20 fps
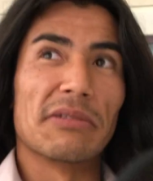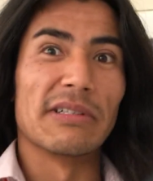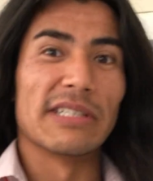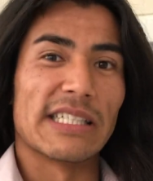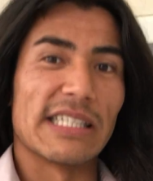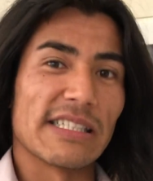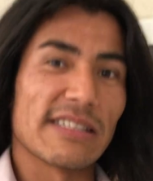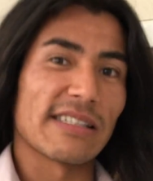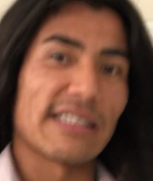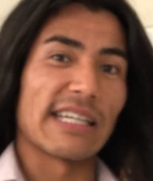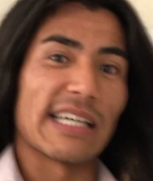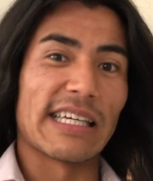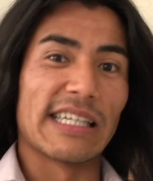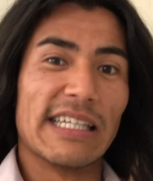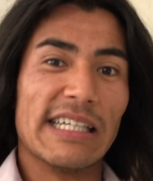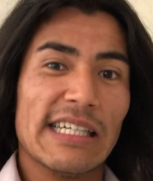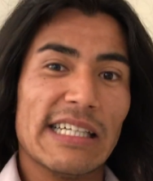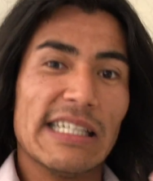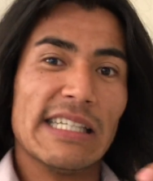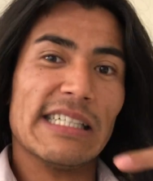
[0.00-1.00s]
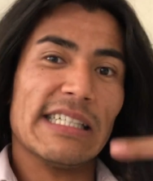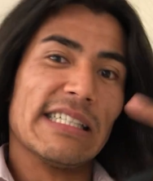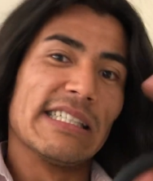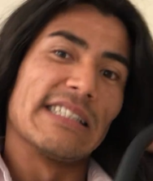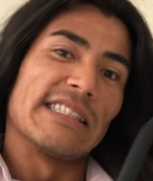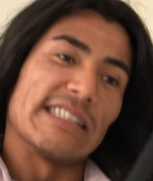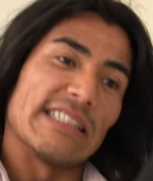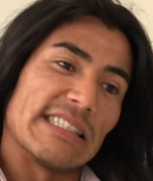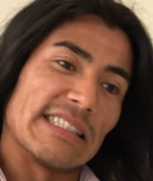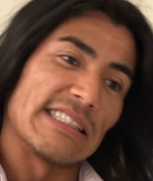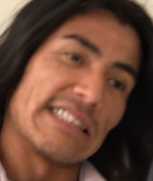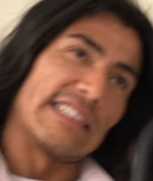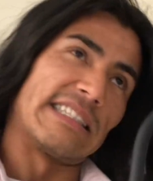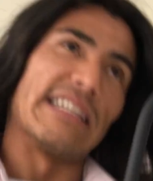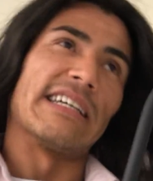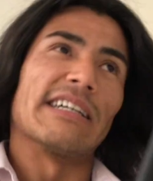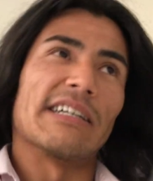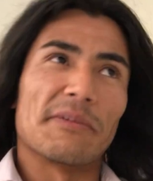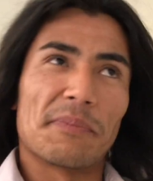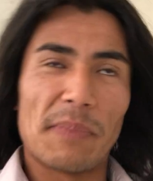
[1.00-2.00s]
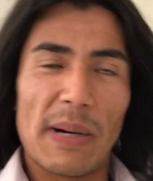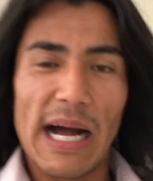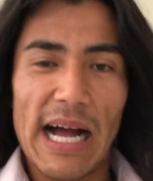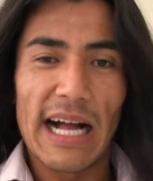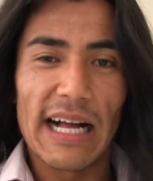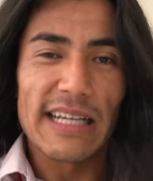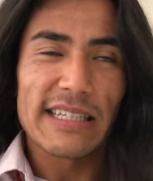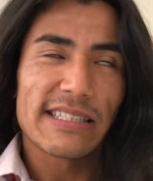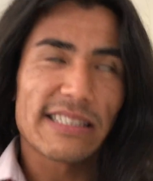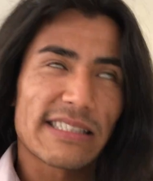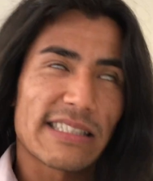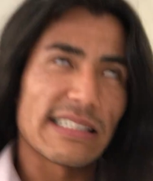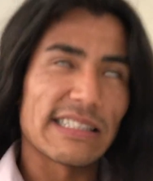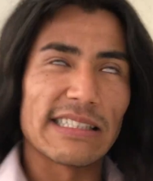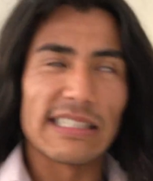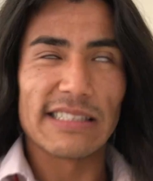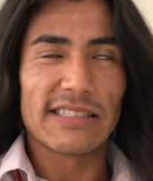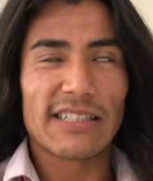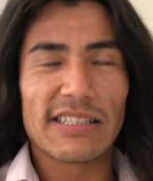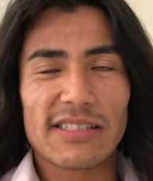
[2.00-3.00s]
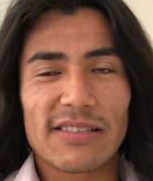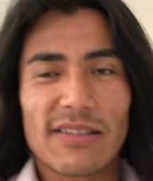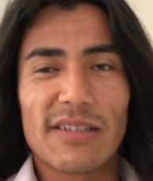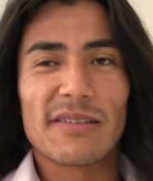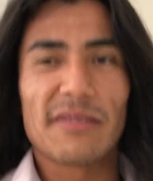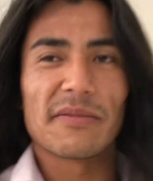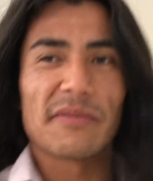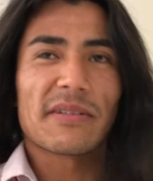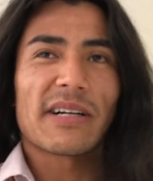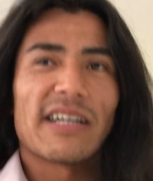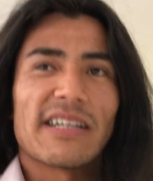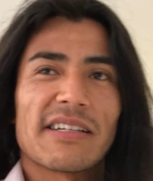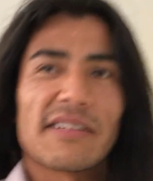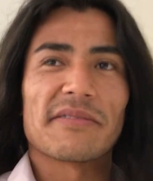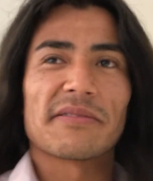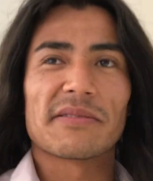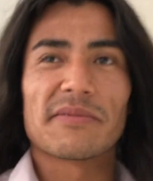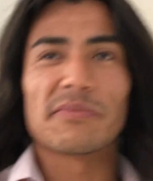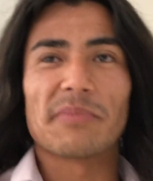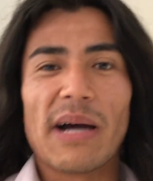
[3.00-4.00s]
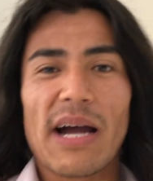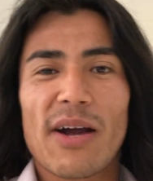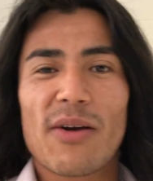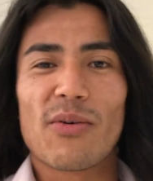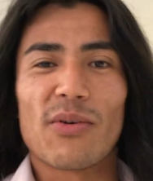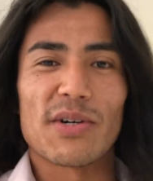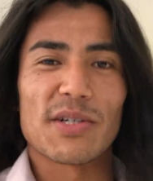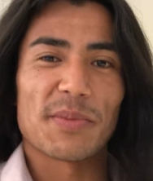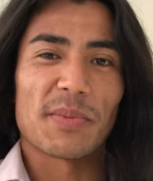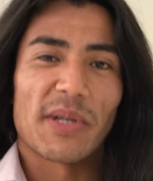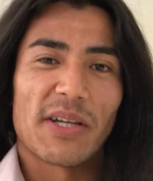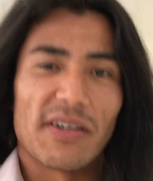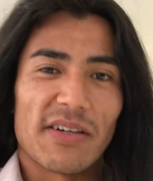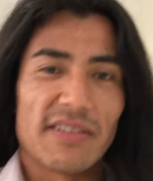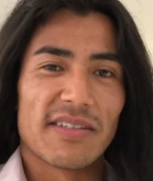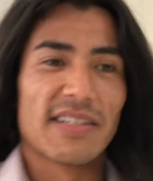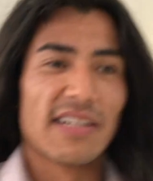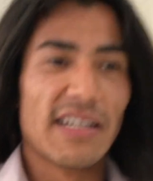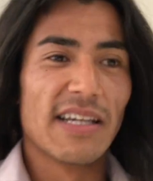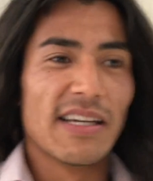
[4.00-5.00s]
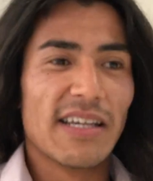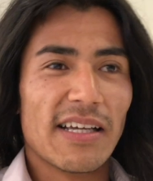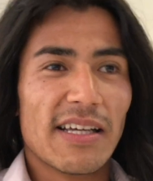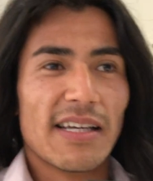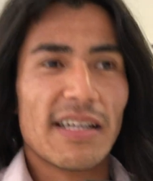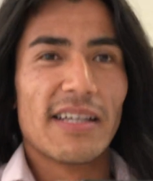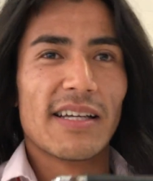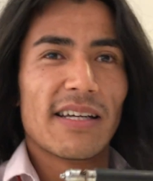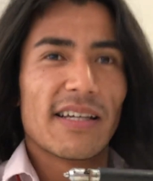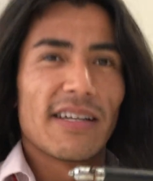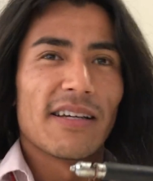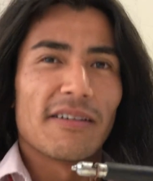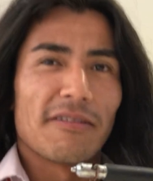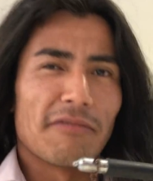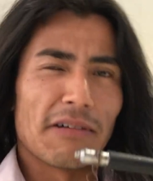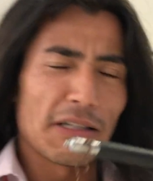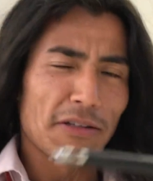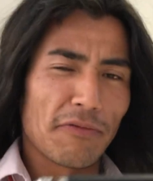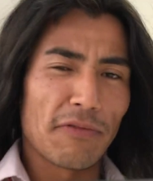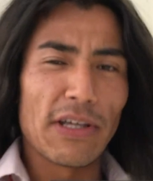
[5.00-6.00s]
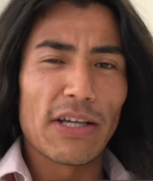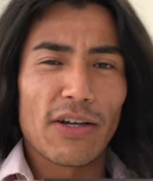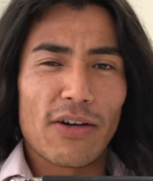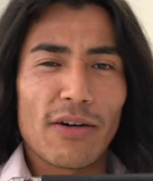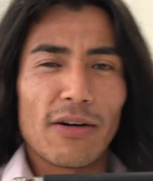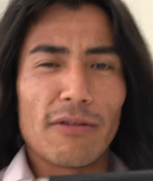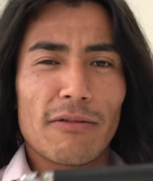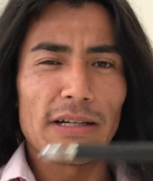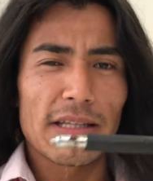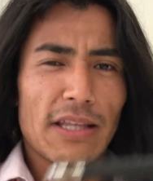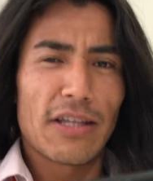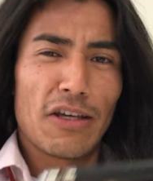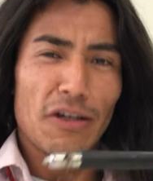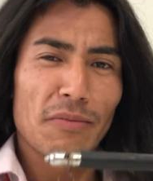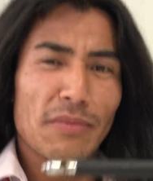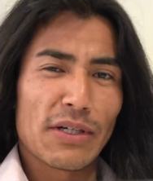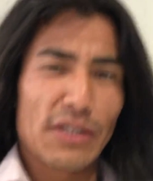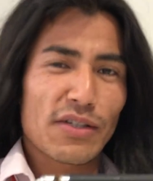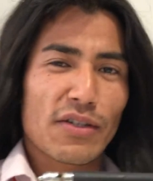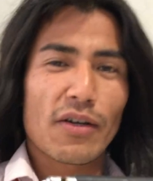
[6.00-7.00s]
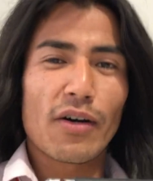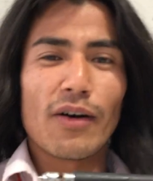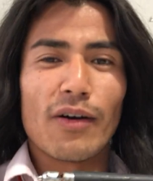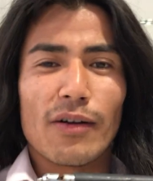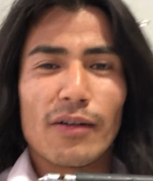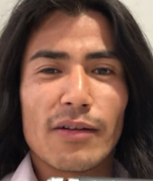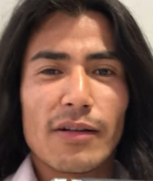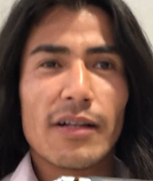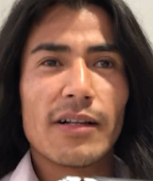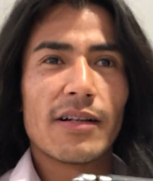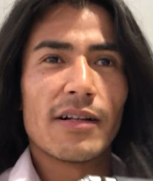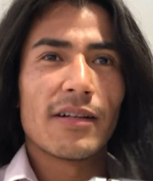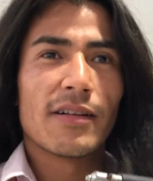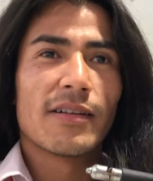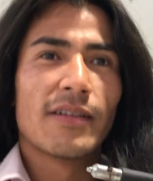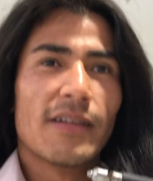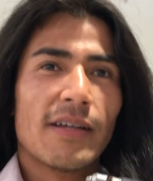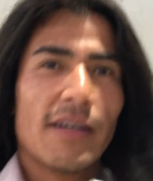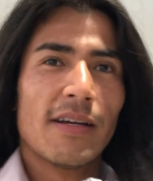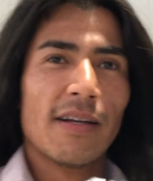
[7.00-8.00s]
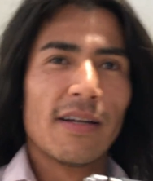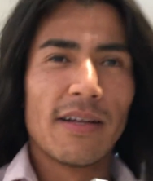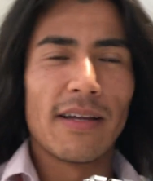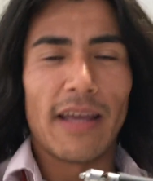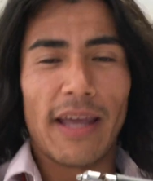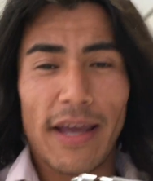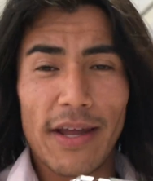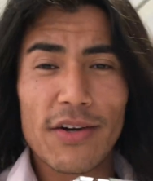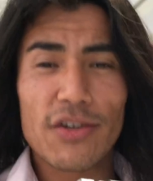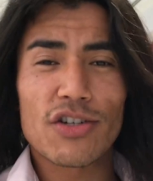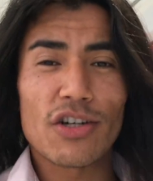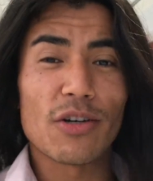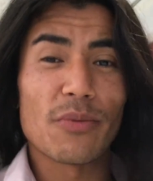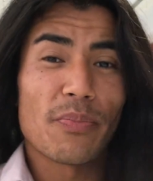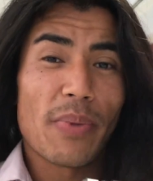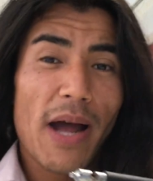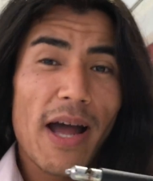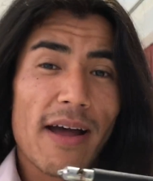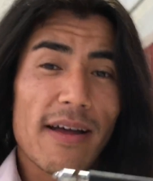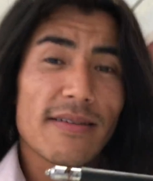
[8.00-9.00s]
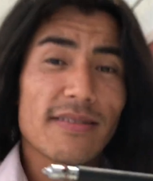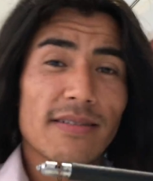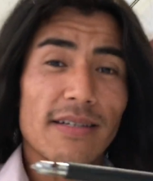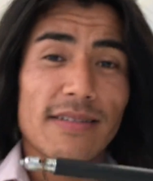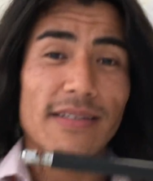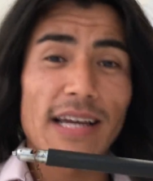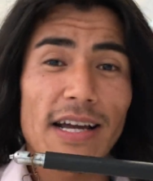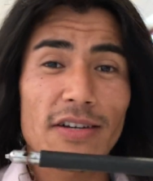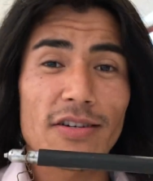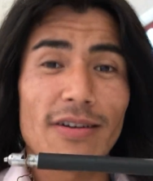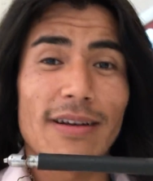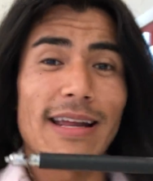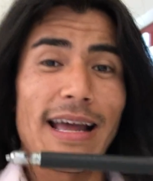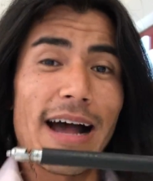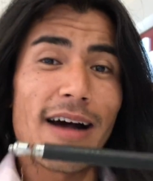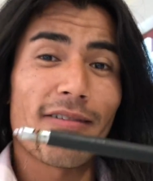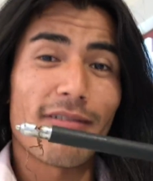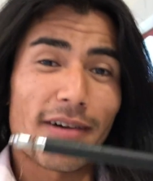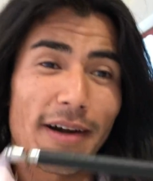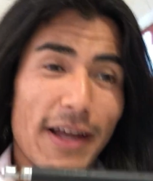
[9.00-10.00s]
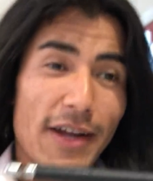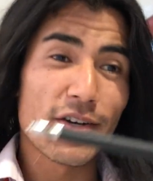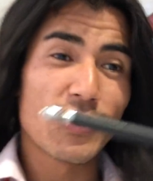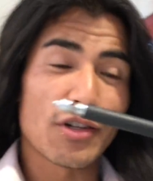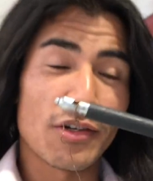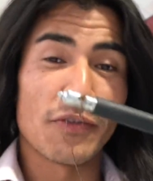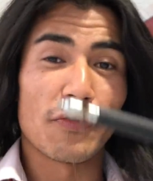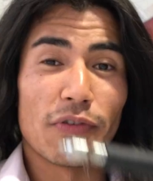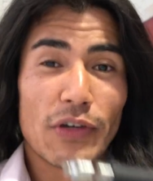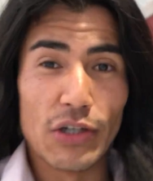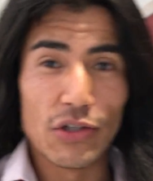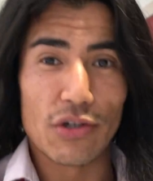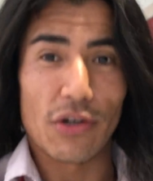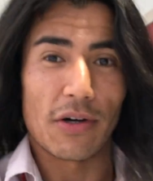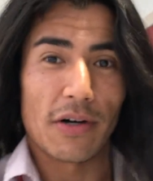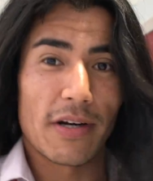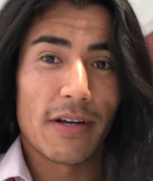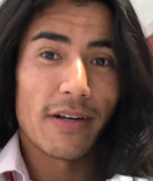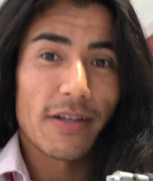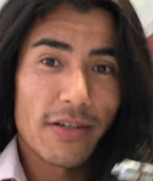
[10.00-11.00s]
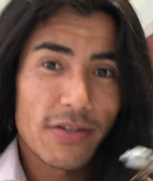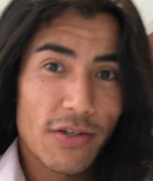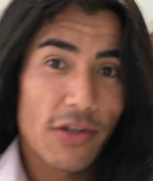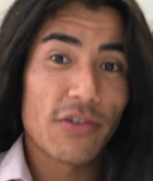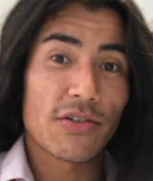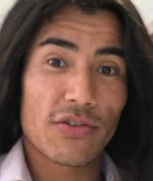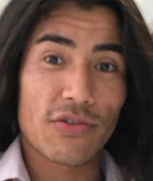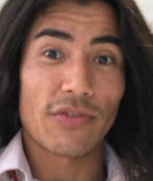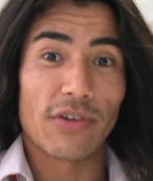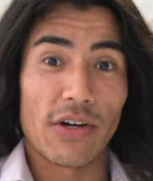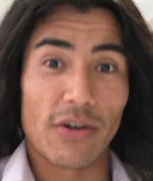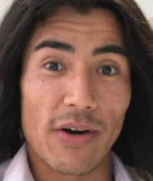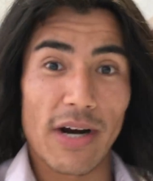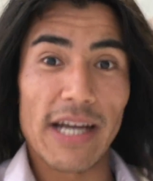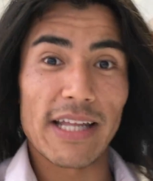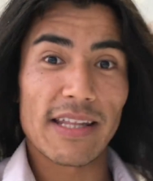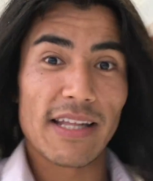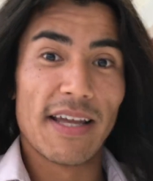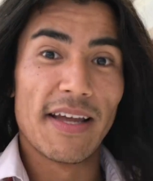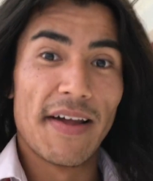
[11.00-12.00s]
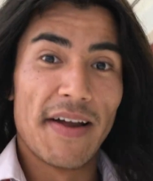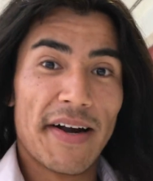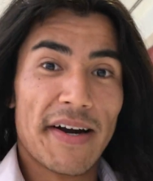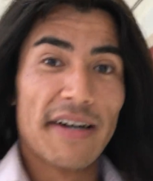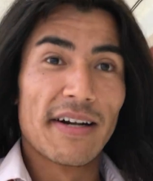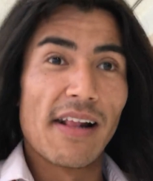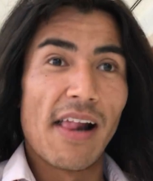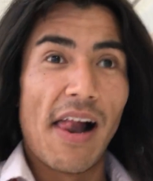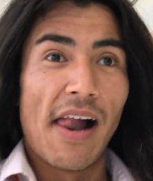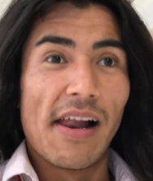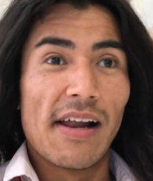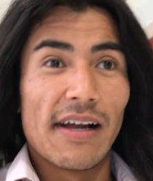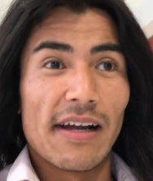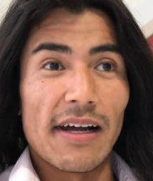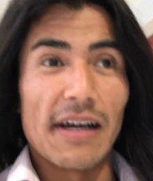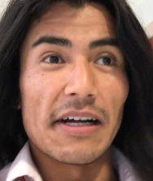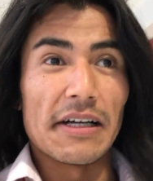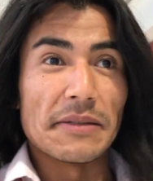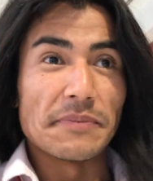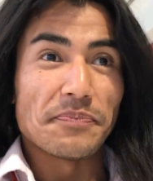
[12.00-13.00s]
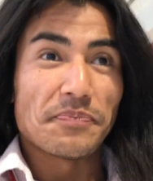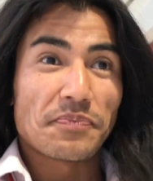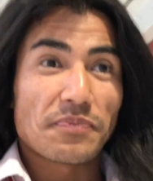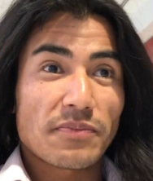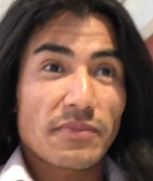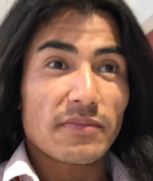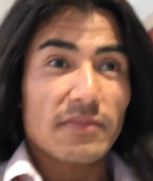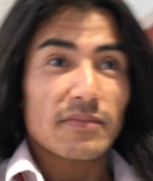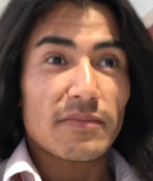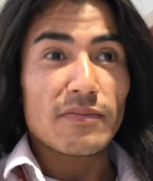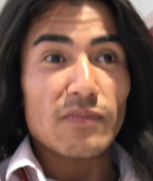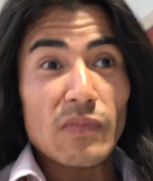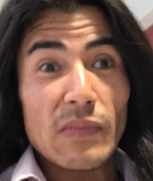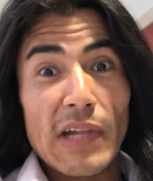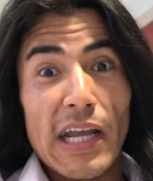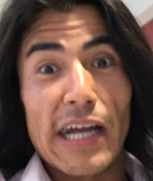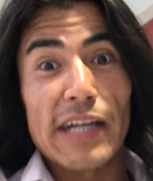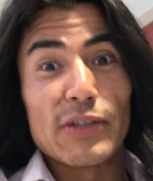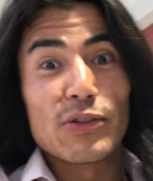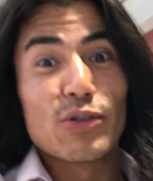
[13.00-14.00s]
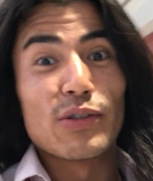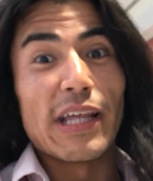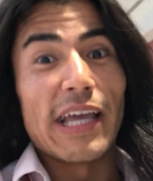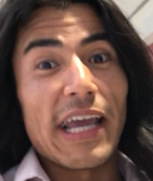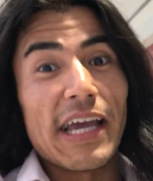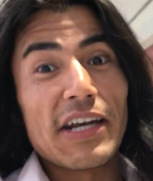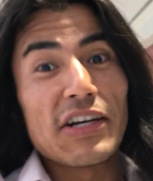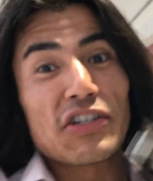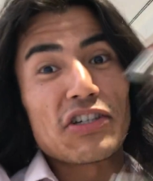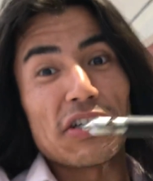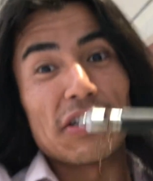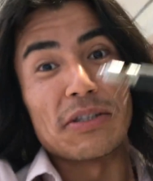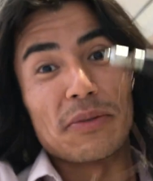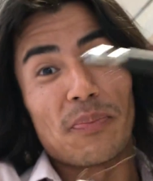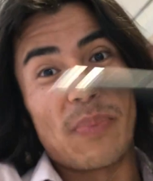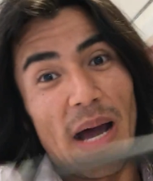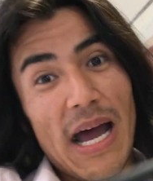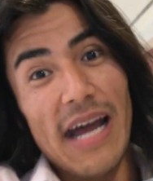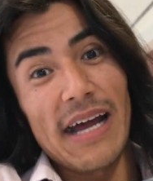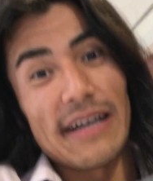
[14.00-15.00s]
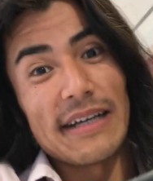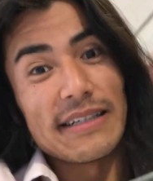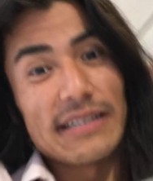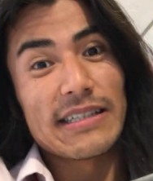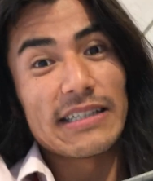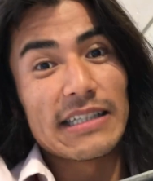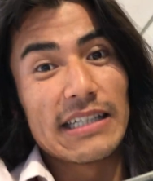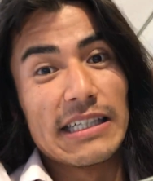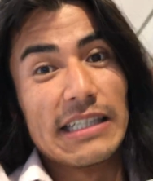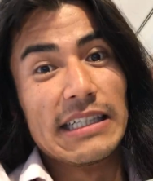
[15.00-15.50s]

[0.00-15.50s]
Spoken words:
which is like their past, and it's just all kind of backwards, because what humans call ancient past is actually our ancient future, his history, right? And to the ancient past,